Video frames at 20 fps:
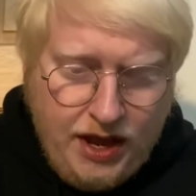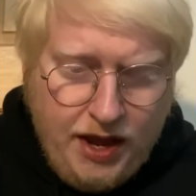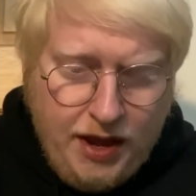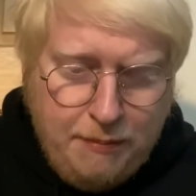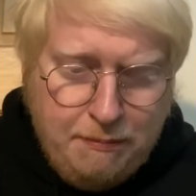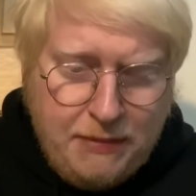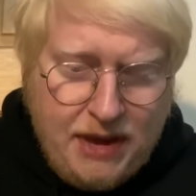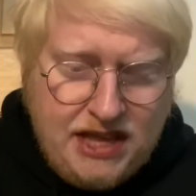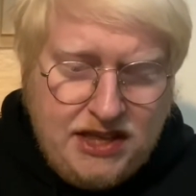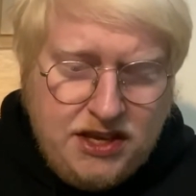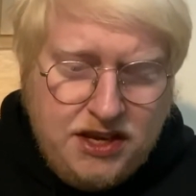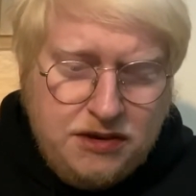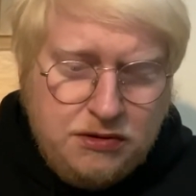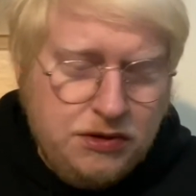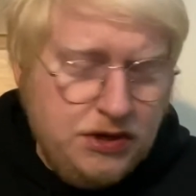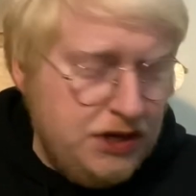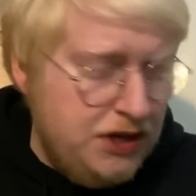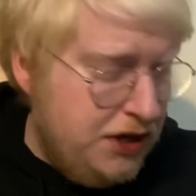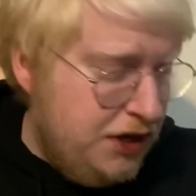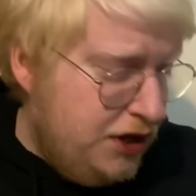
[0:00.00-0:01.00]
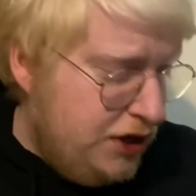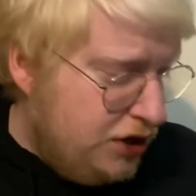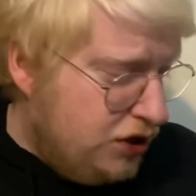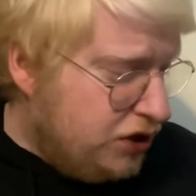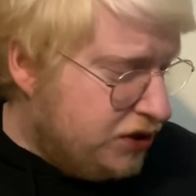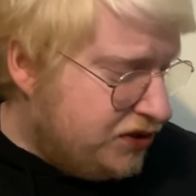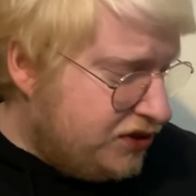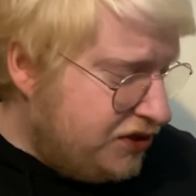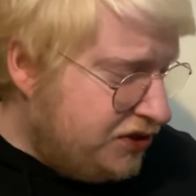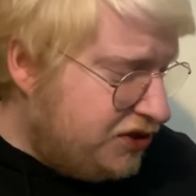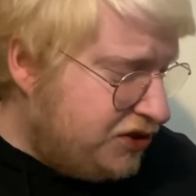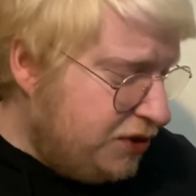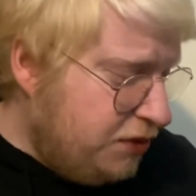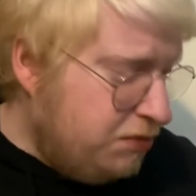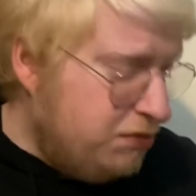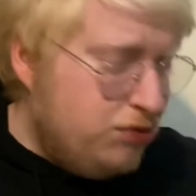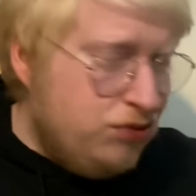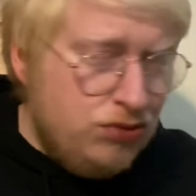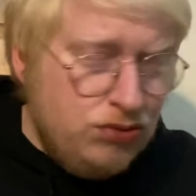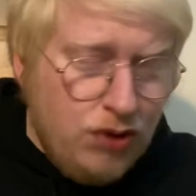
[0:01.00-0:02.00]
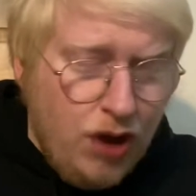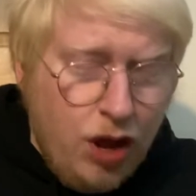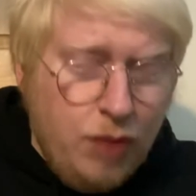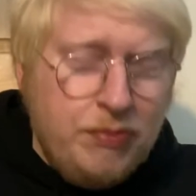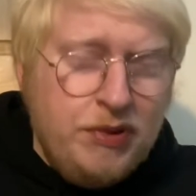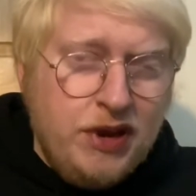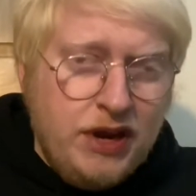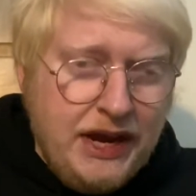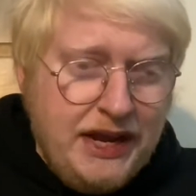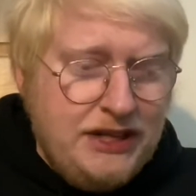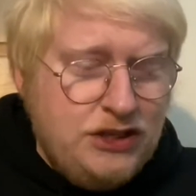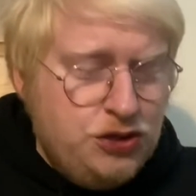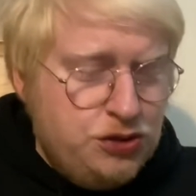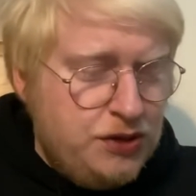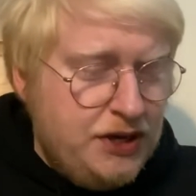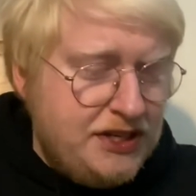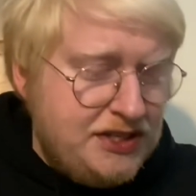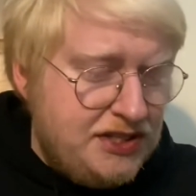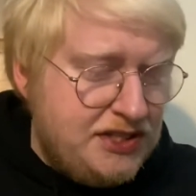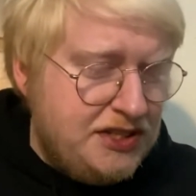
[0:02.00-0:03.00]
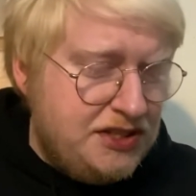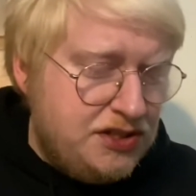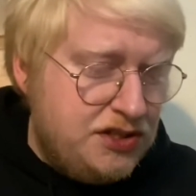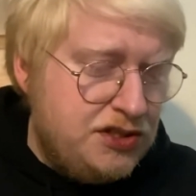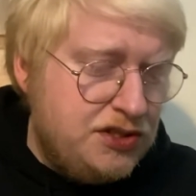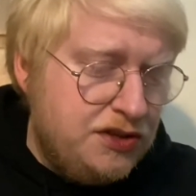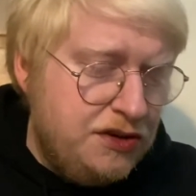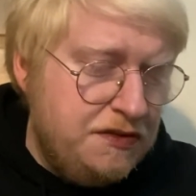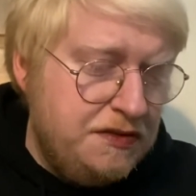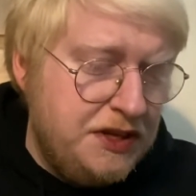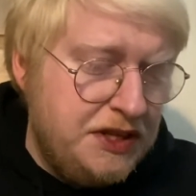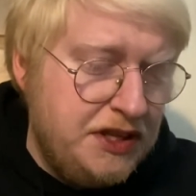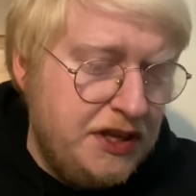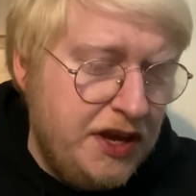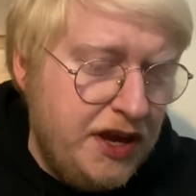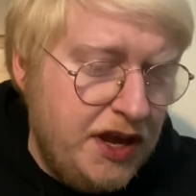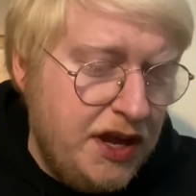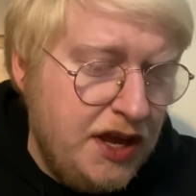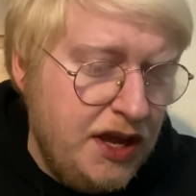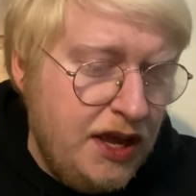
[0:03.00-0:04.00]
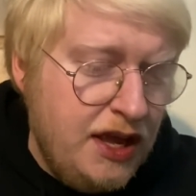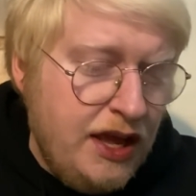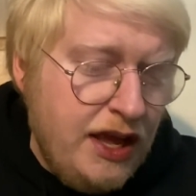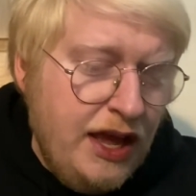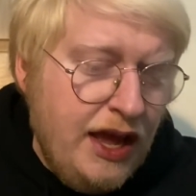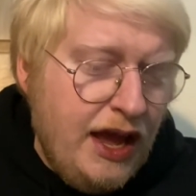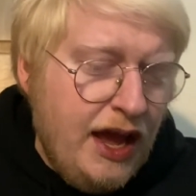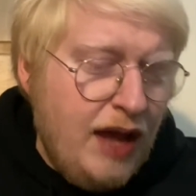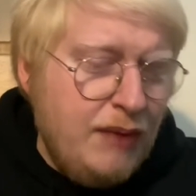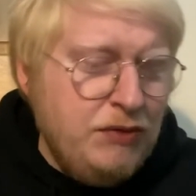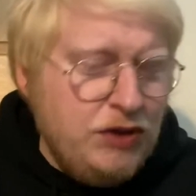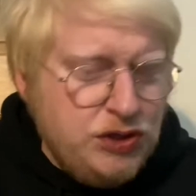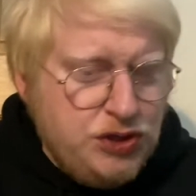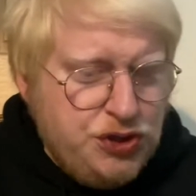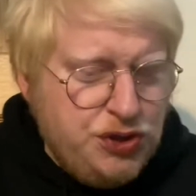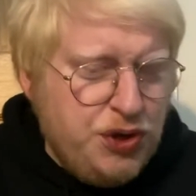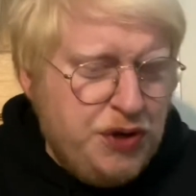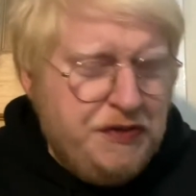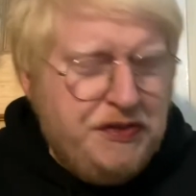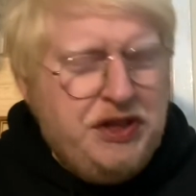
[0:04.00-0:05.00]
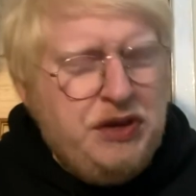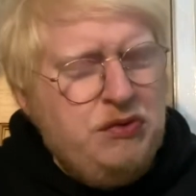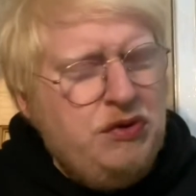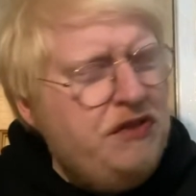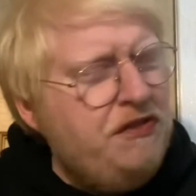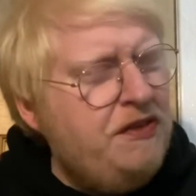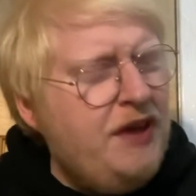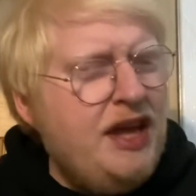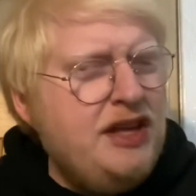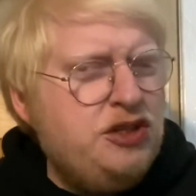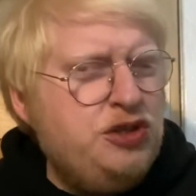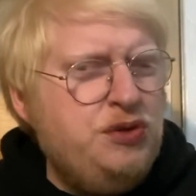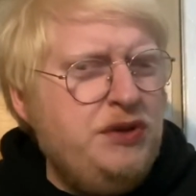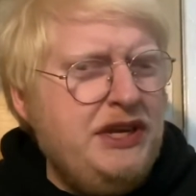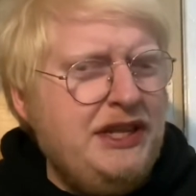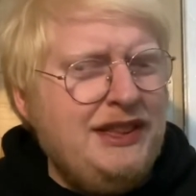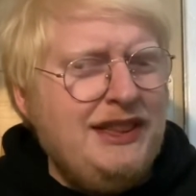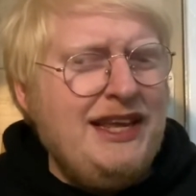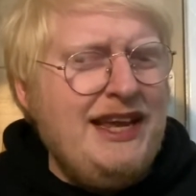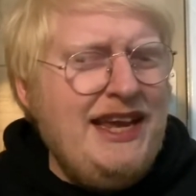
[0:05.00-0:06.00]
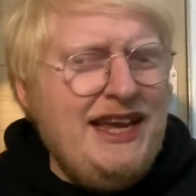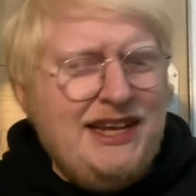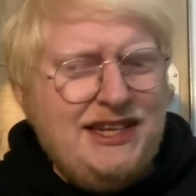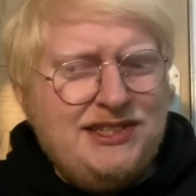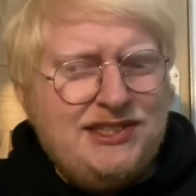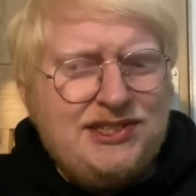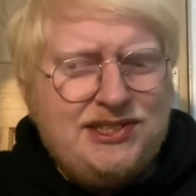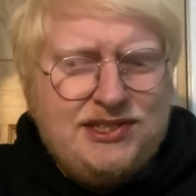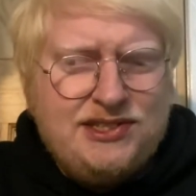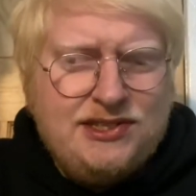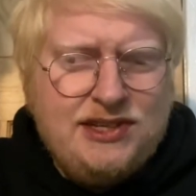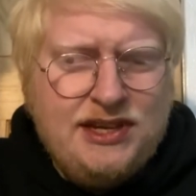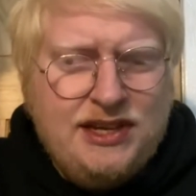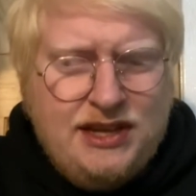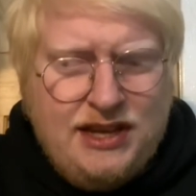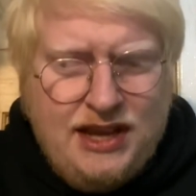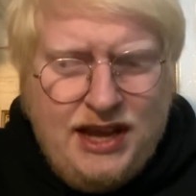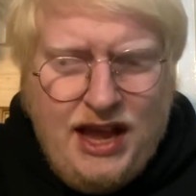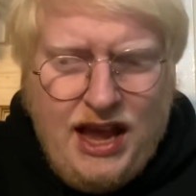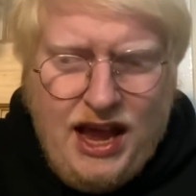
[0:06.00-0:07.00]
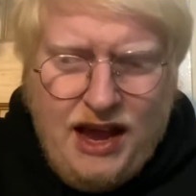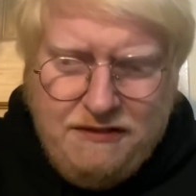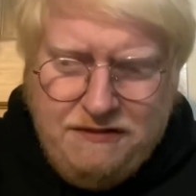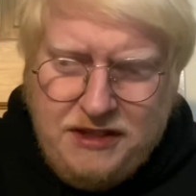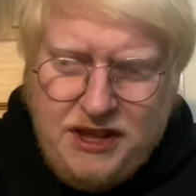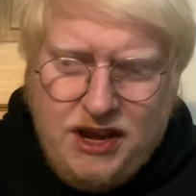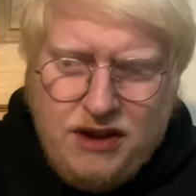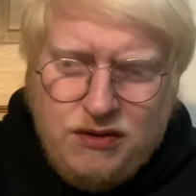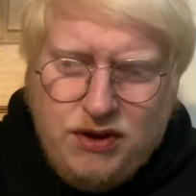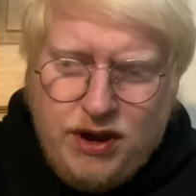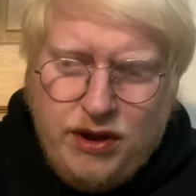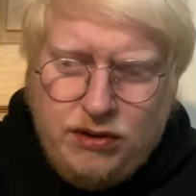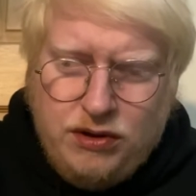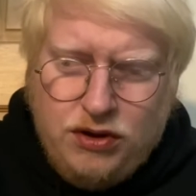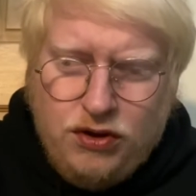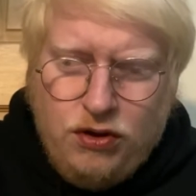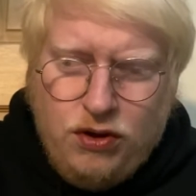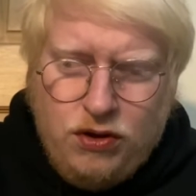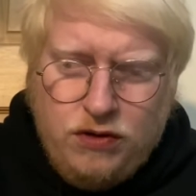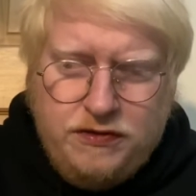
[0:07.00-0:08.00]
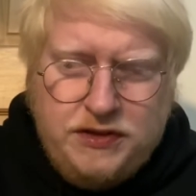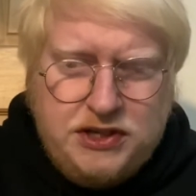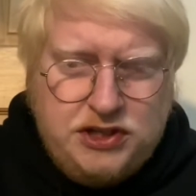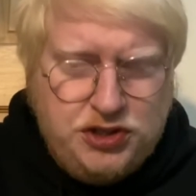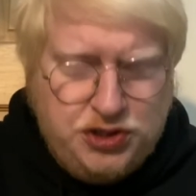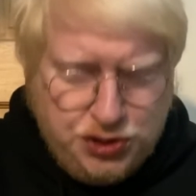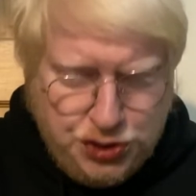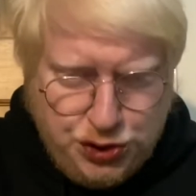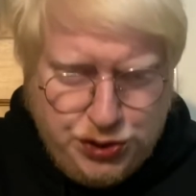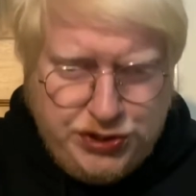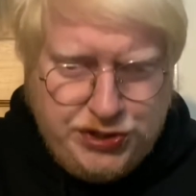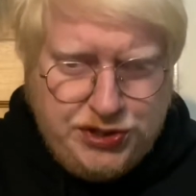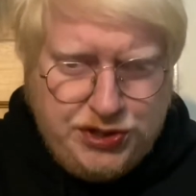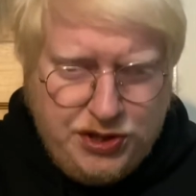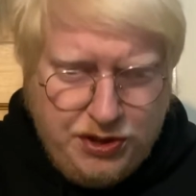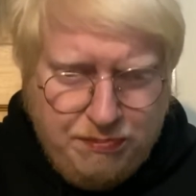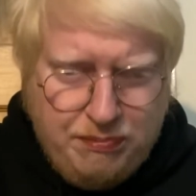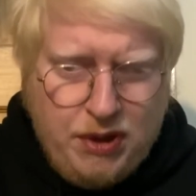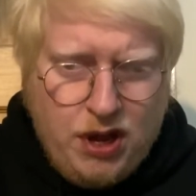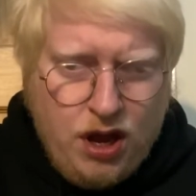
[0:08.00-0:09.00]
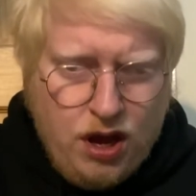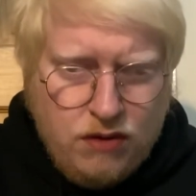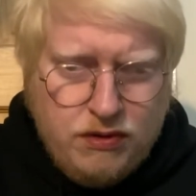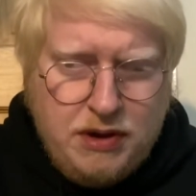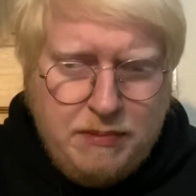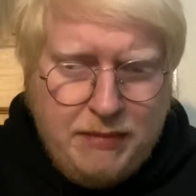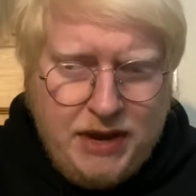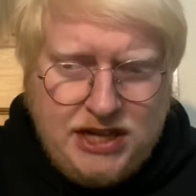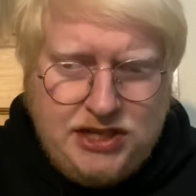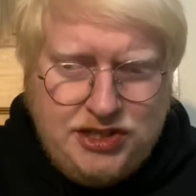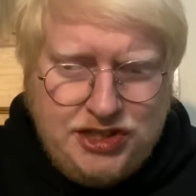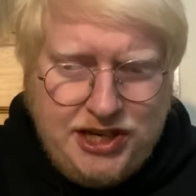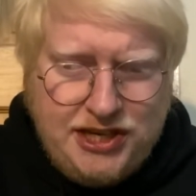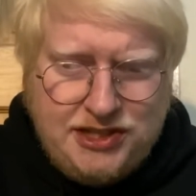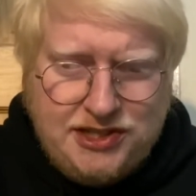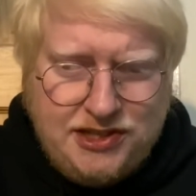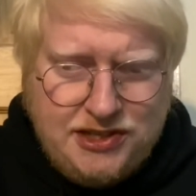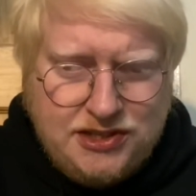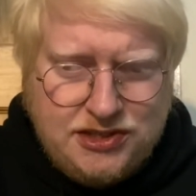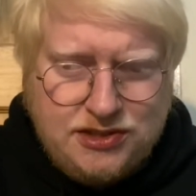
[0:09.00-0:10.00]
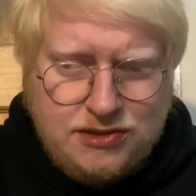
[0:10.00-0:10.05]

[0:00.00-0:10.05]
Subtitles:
menu, because there's some proper interesting stuff in there. I'm not sure if they're a factory in Leeds have their own, or if it's just the bar in Manchester.